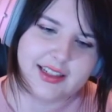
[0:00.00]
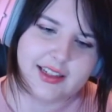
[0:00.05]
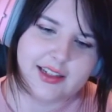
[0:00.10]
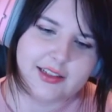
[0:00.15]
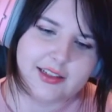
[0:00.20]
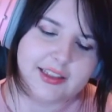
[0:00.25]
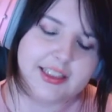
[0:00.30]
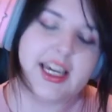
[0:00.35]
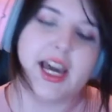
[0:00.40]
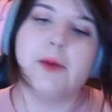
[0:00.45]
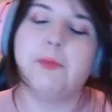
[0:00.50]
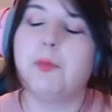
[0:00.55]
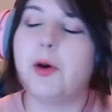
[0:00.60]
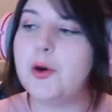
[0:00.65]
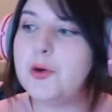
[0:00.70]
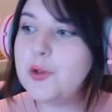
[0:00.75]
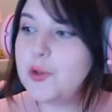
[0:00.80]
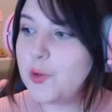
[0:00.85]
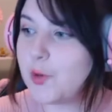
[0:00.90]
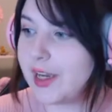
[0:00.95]
Yeah,
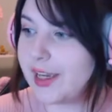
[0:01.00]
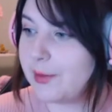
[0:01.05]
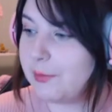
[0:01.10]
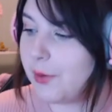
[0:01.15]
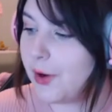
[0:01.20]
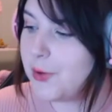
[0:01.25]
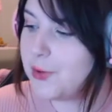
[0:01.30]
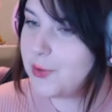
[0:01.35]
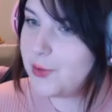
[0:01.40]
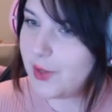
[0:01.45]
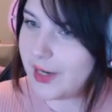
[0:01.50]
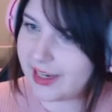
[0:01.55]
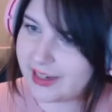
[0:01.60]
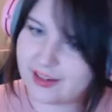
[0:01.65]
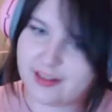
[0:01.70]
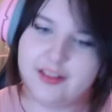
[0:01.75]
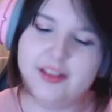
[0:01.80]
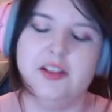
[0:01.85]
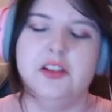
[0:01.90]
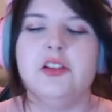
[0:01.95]
Postwick, Postwick.
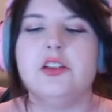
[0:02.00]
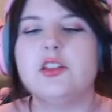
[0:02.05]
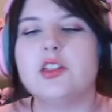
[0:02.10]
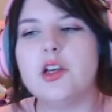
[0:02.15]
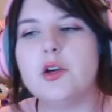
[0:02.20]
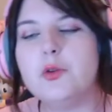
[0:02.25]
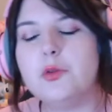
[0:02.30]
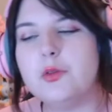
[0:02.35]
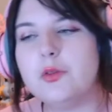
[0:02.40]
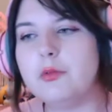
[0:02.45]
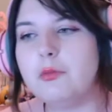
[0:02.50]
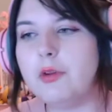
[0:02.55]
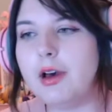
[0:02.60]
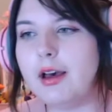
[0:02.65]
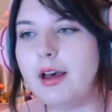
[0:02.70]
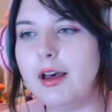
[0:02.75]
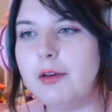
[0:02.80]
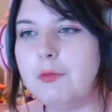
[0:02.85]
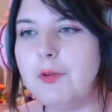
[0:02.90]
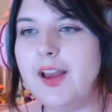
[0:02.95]
So
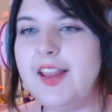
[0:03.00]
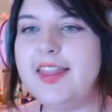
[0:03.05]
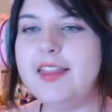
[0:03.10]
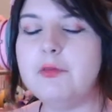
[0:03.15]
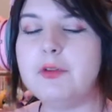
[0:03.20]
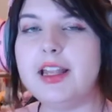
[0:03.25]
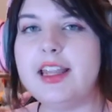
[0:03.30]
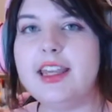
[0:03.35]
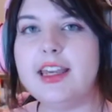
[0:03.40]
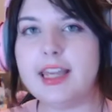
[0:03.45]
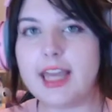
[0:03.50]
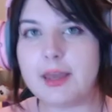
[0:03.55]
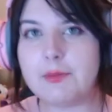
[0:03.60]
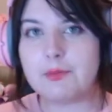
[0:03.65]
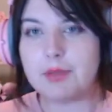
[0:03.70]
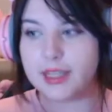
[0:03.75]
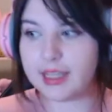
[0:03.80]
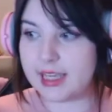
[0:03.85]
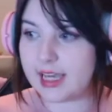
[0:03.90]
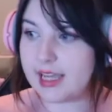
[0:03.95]
when when the game
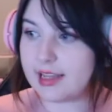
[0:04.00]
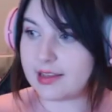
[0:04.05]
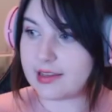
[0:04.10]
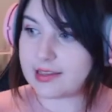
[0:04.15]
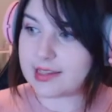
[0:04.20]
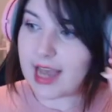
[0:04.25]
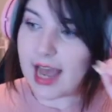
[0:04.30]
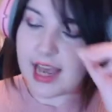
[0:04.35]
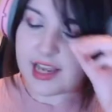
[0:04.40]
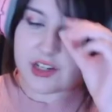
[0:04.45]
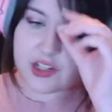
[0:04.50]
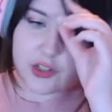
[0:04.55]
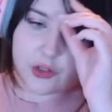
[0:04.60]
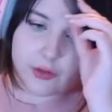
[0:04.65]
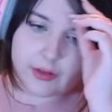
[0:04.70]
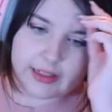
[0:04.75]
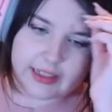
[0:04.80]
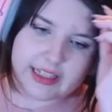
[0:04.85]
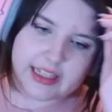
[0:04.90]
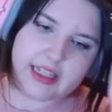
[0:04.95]
begins, as you
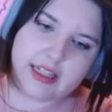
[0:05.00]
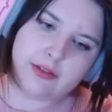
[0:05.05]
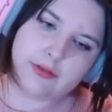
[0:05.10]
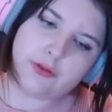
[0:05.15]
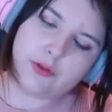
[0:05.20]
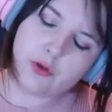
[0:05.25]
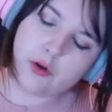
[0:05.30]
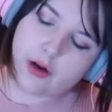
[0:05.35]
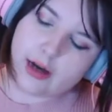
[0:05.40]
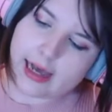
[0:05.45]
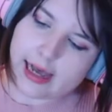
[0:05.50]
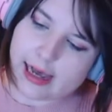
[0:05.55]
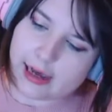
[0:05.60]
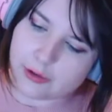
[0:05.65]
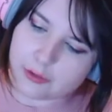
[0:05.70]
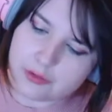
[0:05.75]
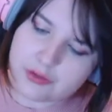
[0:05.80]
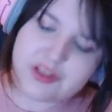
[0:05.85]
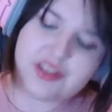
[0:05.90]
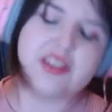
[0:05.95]
leave your
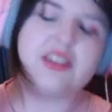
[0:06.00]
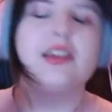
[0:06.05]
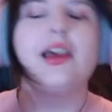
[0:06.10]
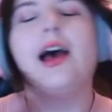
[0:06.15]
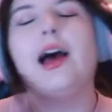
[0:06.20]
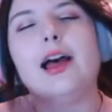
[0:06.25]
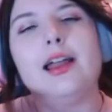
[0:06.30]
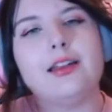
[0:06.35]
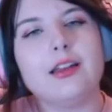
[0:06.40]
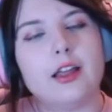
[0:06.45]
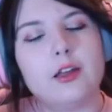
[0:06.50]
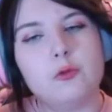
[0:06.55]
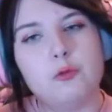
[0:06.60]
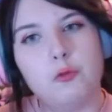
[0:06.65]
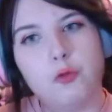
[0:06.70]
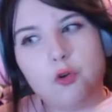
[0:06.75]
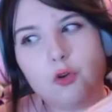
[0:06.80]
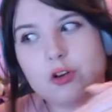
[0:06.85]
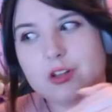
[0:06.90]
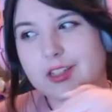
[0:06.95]
house and like
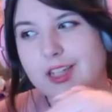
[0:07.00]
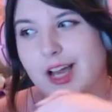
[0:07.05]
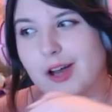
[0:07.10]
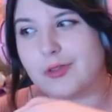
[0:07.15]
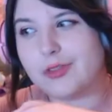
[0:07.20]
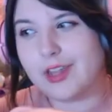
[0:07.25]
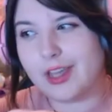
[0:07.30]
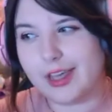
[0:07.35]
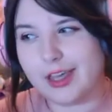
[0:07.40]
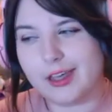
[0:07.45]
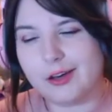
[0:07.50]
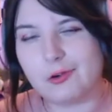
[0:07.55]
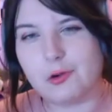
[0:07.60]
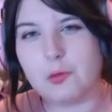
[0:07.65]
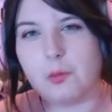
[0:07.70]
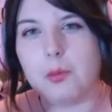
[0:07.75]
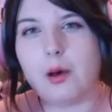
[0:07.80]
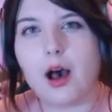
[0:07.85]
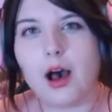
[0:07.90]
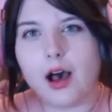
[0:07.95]
walk down the hill
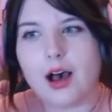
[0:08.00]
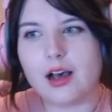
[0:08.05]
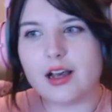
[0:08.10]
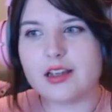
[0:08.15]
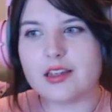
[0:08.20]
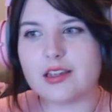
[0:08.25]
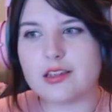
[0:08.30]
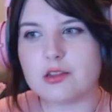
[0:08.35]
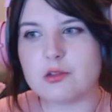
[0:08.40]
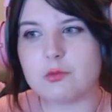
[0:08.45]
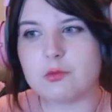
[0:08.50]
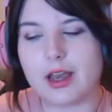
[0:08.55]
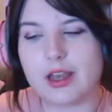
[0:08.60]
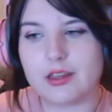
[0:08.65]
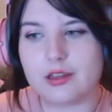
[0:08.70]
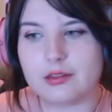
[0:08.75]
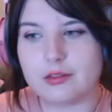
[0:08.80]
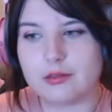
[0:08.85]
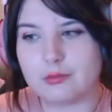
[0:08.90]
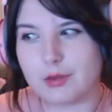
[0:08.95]
past where
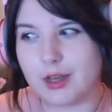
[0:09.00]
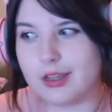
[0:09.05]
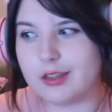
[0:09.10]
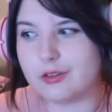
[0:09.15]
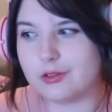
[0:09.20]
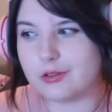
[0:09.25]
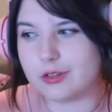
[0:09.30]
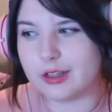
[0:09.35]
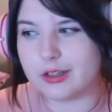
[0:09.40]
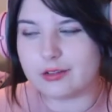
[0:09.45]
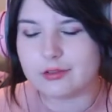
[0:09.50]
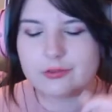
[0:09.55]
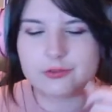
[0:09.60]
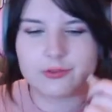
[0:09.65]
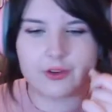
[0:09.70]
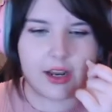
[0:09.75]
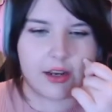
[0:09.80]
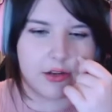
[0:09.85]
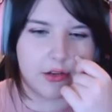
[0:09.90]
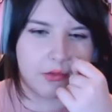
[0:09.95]
where your like
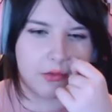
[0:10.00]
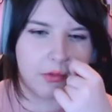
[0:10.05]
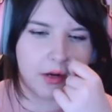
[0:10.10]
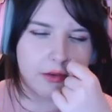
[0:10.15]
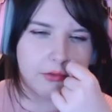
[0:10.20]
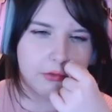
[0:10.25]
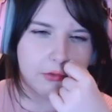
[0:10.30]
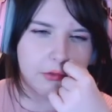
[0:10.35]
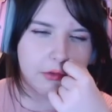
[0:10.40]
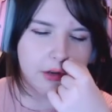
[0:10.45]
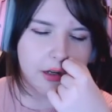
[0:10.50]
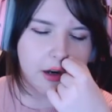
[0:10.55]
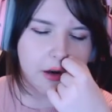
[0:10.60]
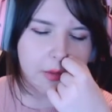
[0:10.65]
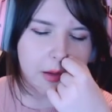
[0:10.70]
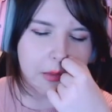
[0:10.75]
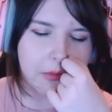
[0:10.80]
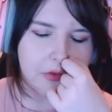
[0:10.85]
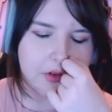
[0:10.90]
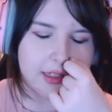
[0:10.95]
friend rival I can't
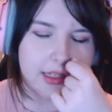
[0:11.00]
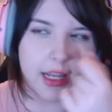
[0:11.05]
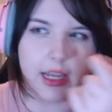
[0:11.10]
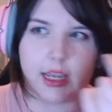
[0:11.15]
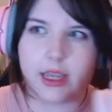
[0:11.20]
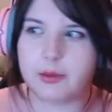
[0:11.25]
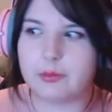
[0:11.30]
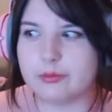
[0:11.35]
remember his name